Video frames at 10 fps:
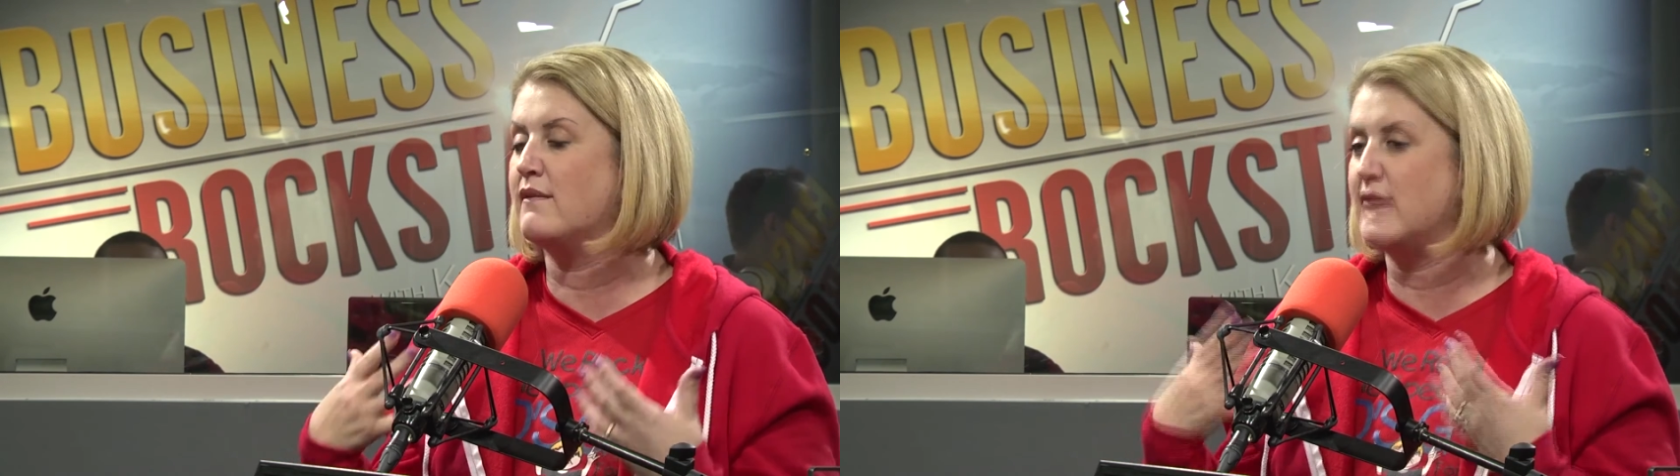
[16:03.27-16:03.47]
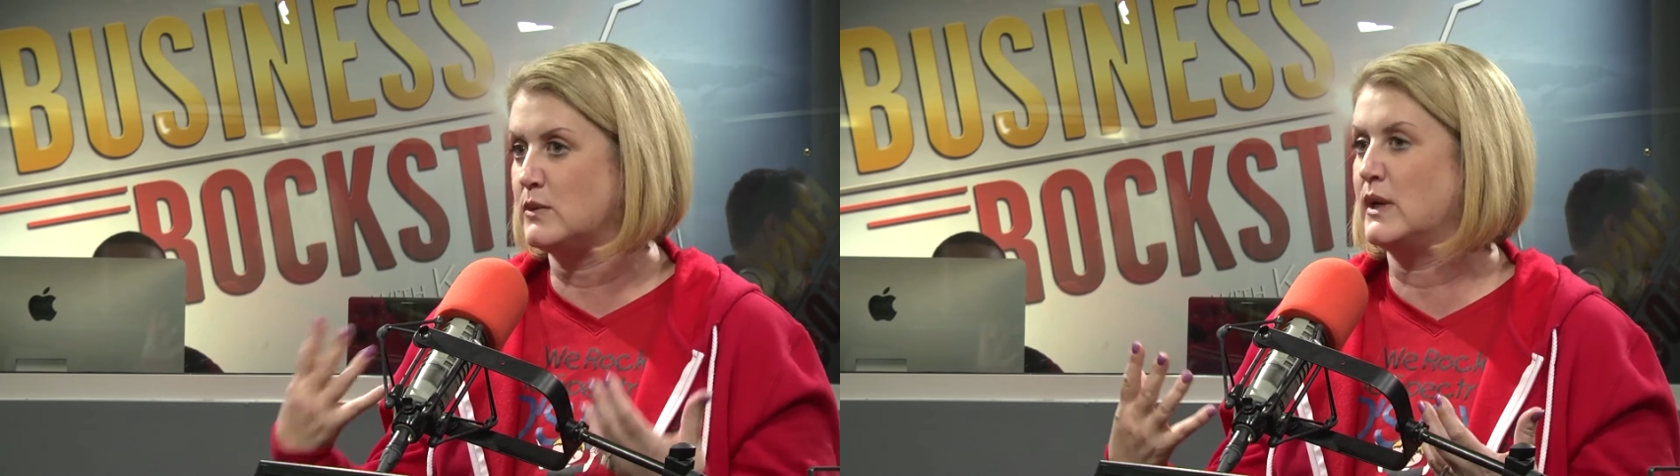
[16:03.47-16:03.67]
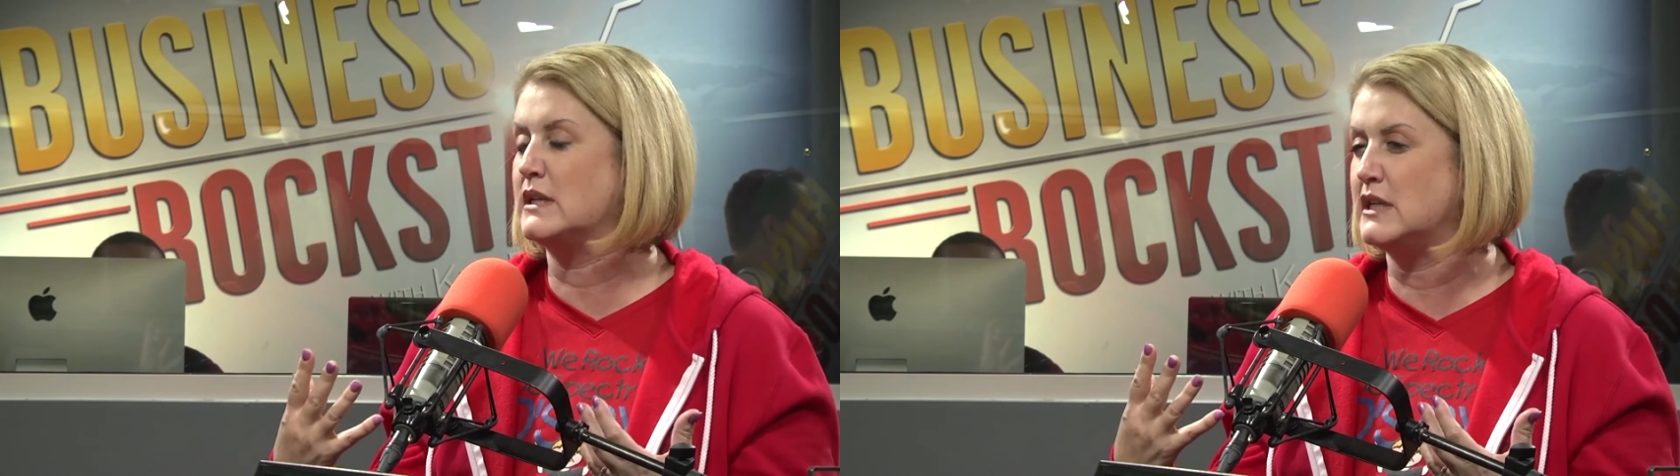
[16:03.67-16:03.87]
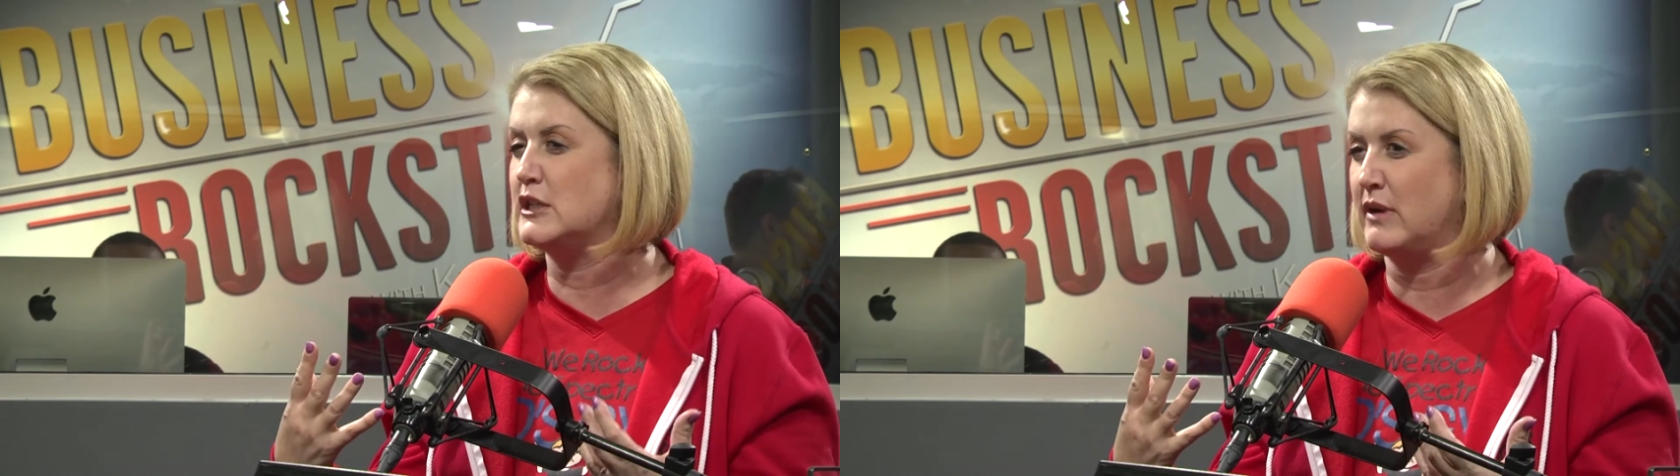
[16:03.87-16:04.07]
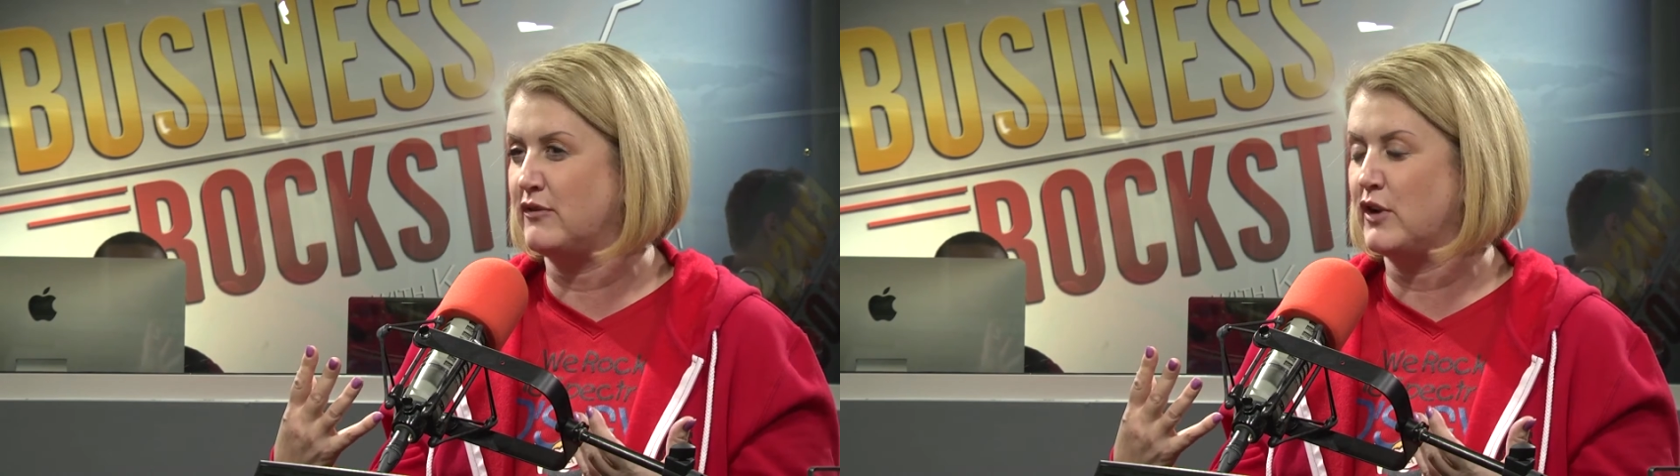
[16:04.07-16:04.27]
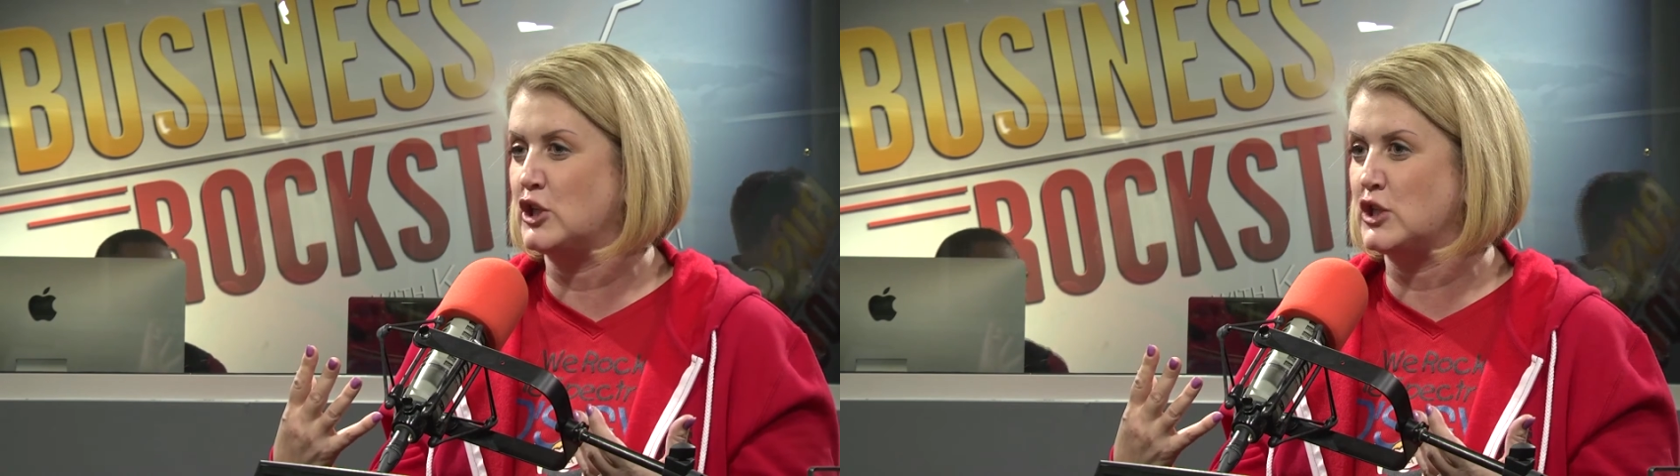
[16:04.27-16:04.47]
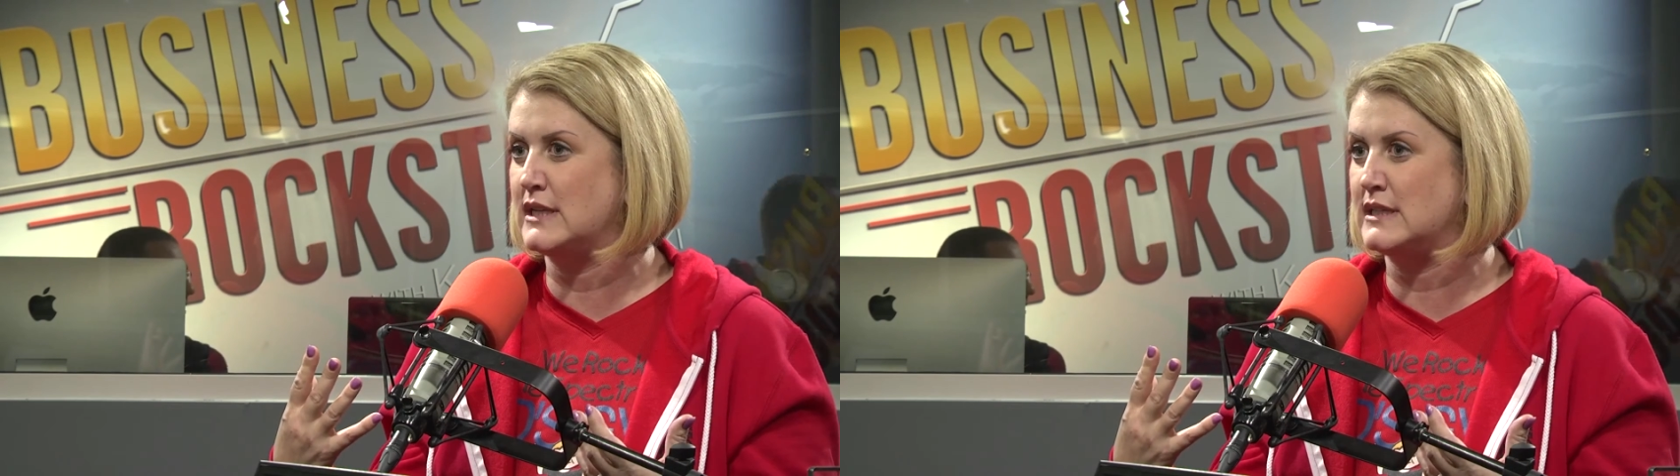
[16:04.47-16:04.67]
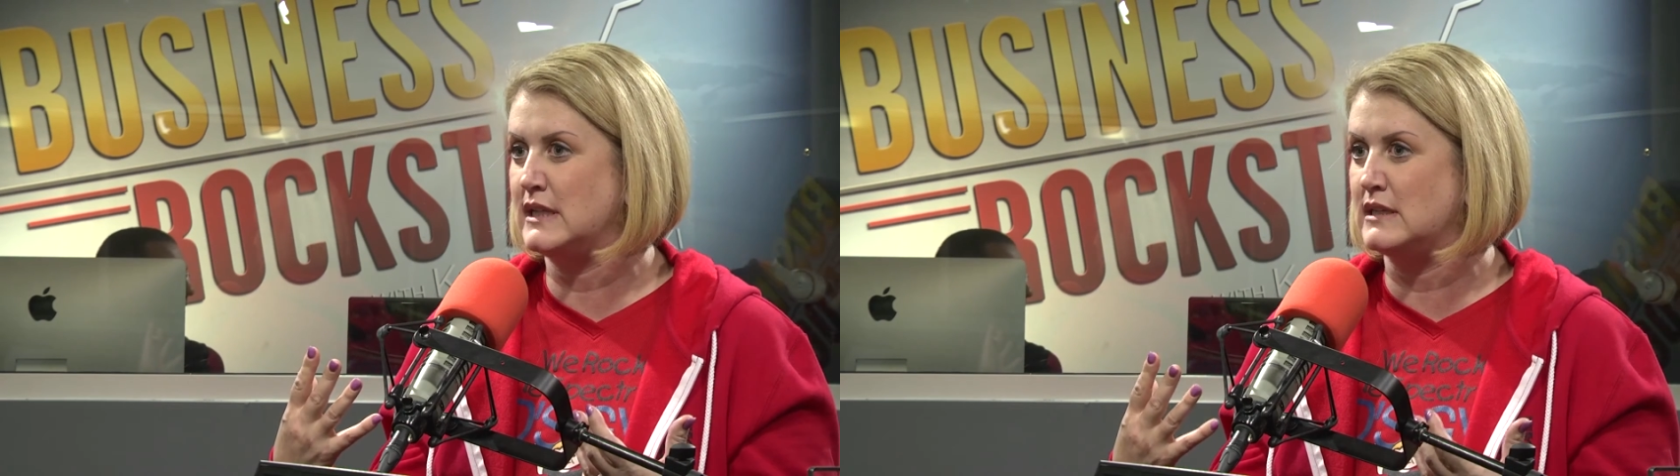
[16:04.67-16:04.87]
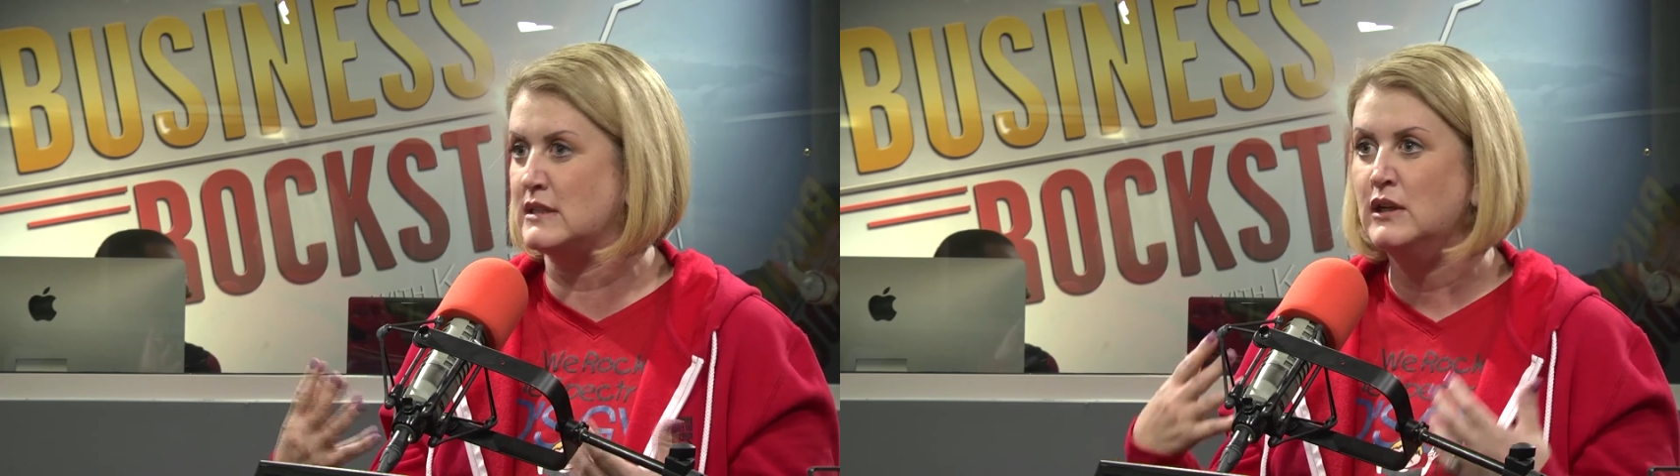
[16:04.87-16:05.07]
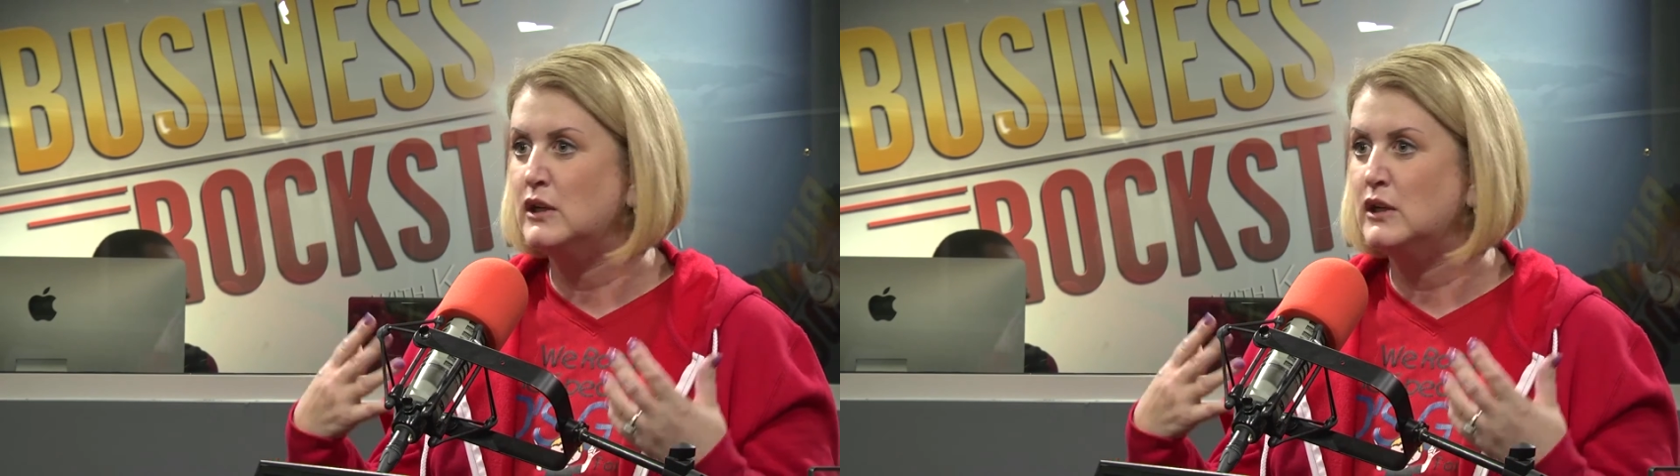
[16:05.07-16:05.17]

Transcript: That's what I teach my franchisees.